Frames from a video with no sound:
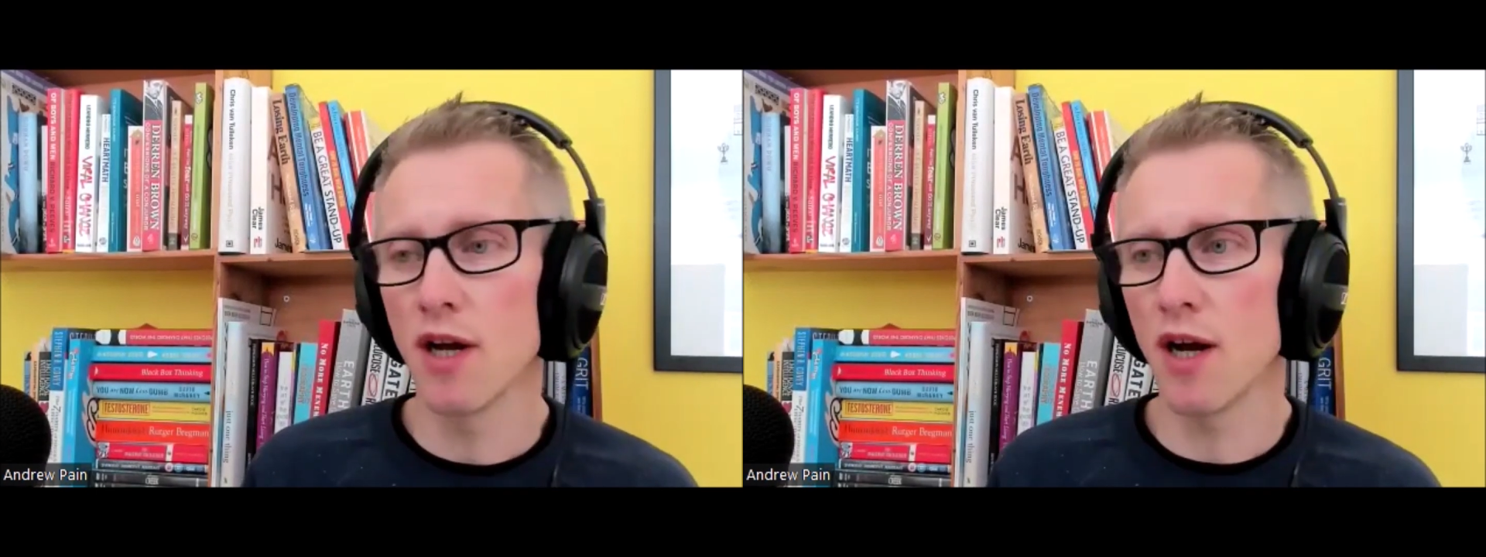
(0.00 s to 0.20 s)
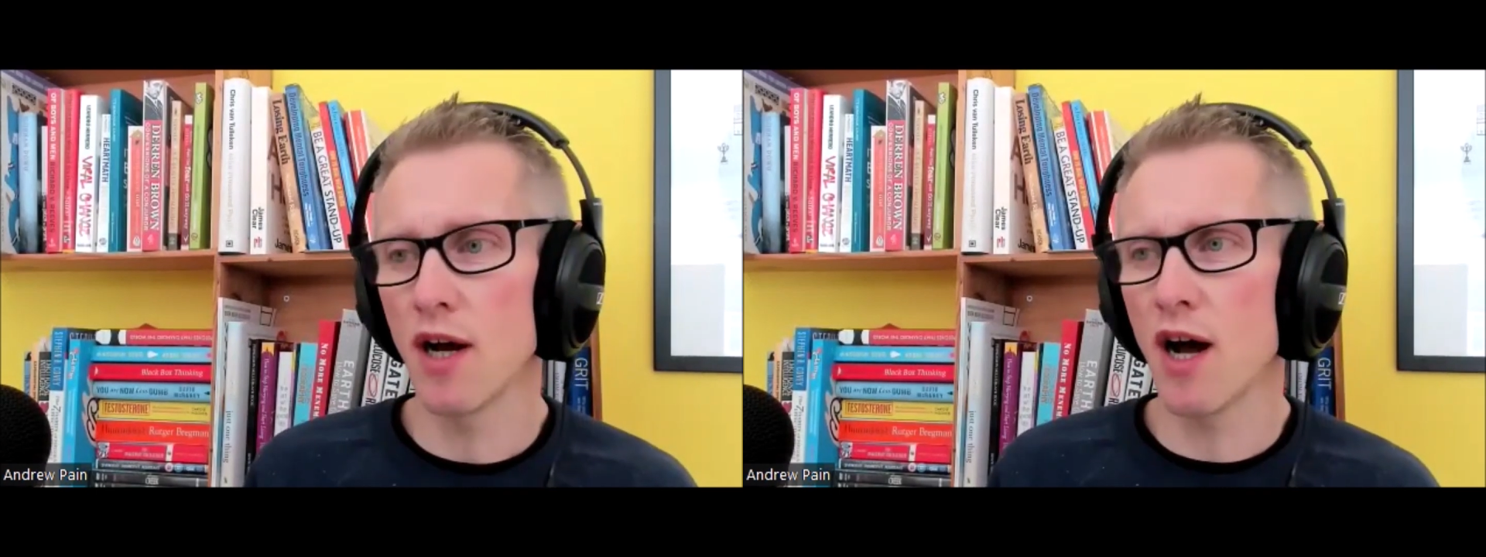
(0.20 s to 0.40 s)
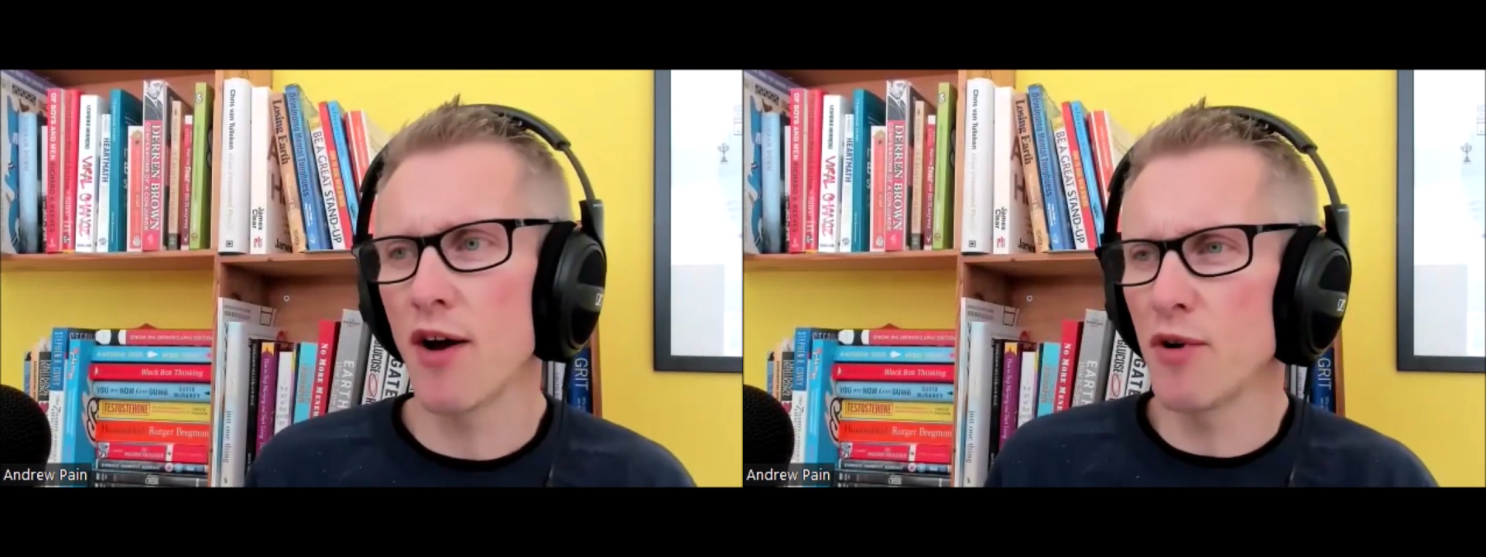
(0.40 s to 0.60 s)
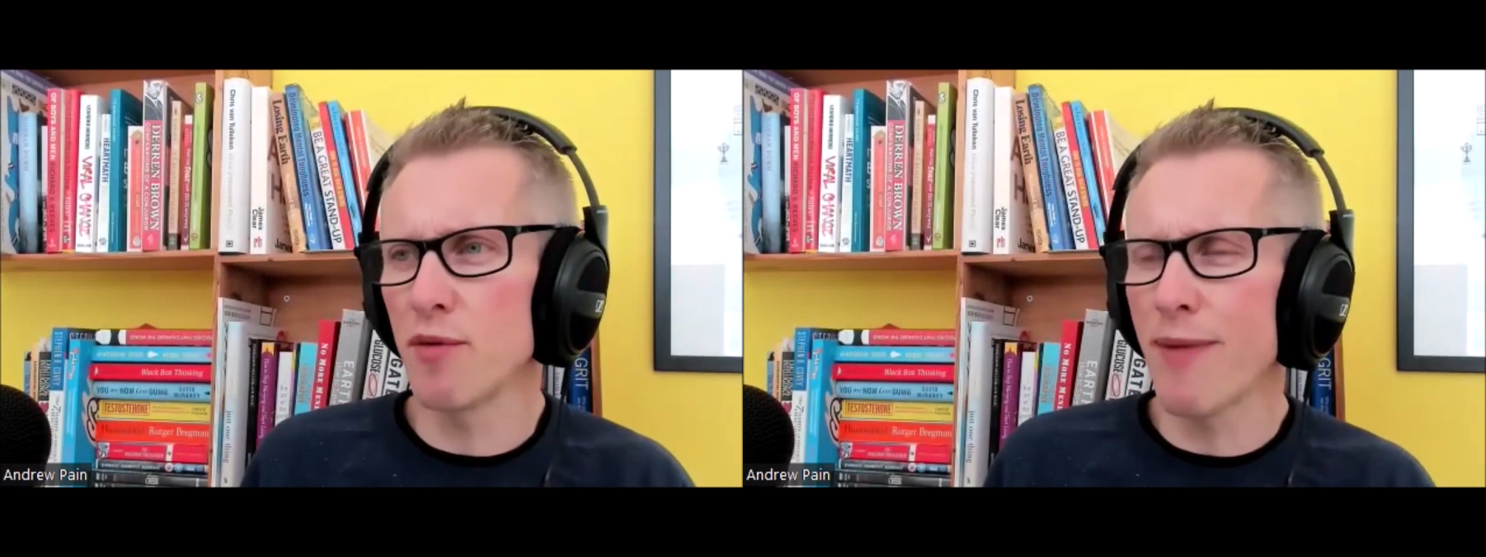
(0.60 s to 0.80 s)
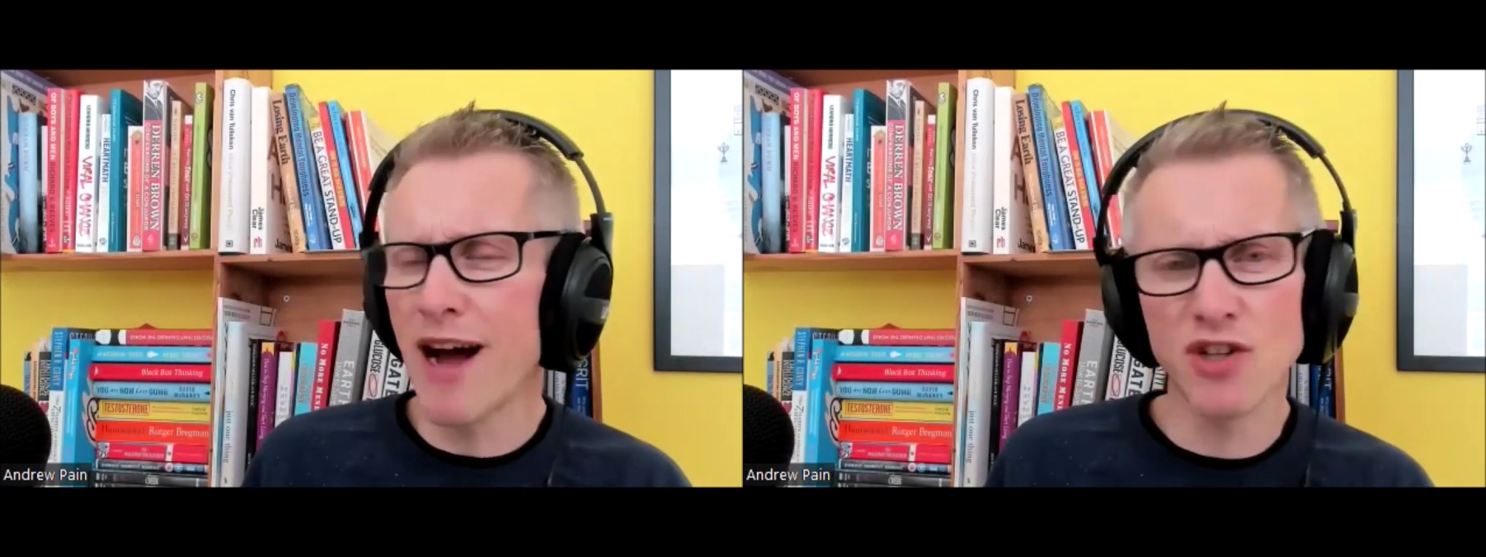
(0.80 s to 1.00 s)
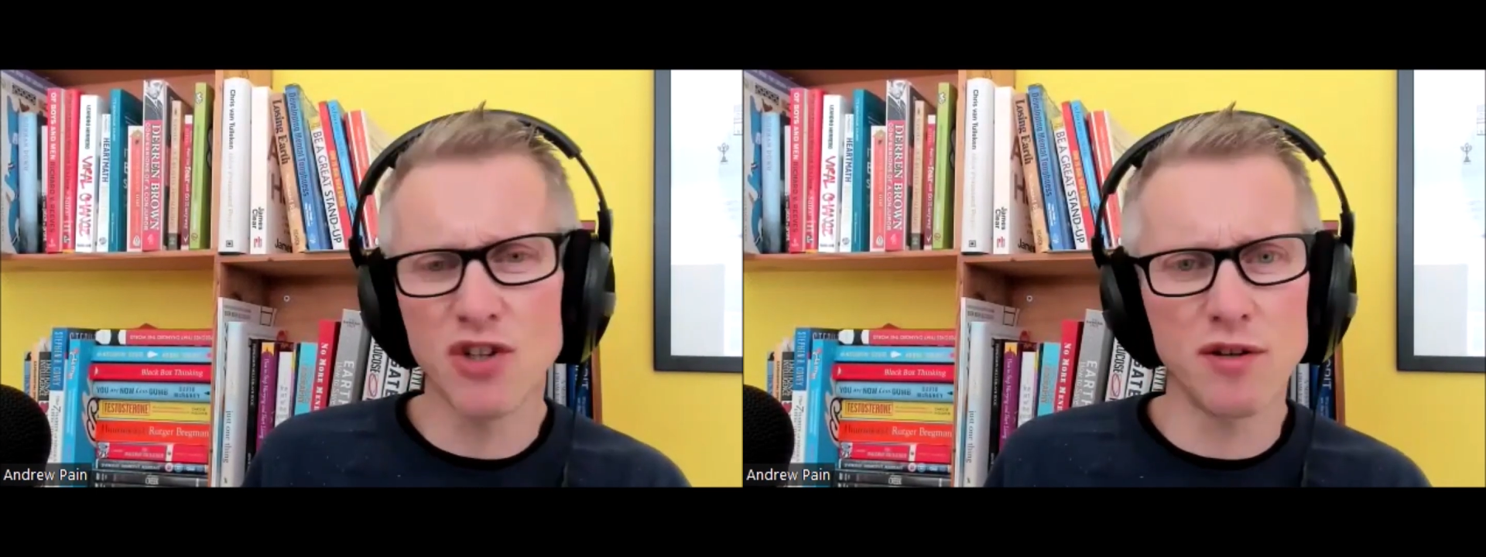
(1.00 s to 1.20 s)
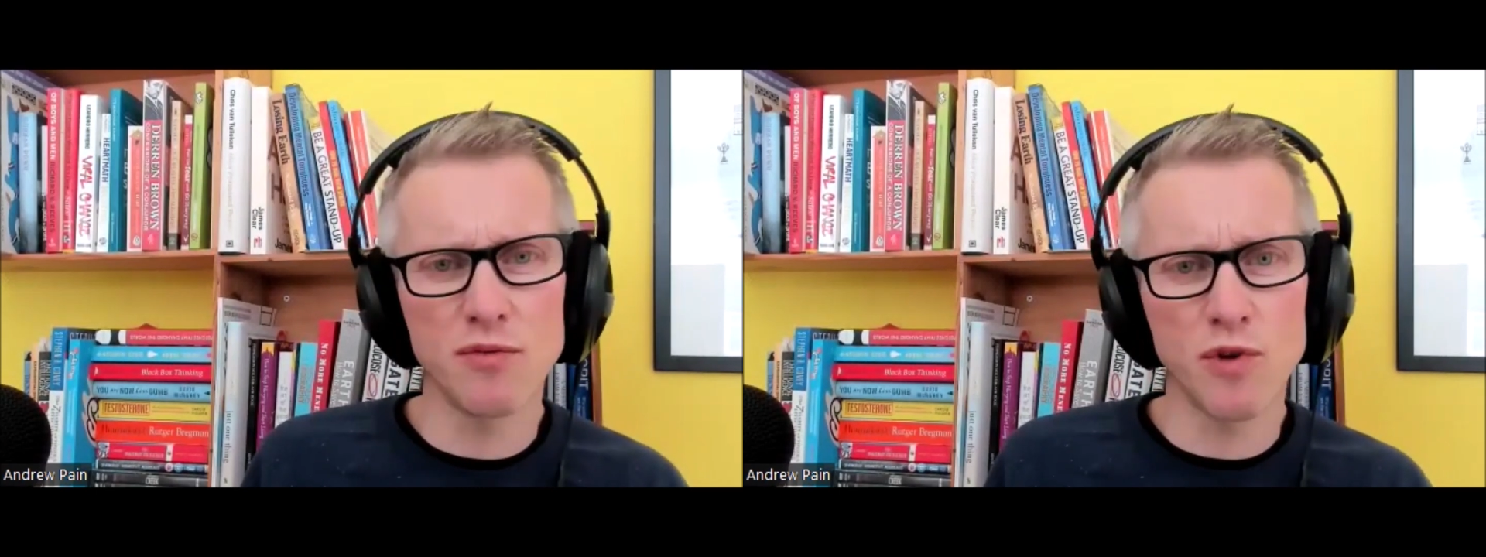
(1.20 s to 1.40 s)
I would imagine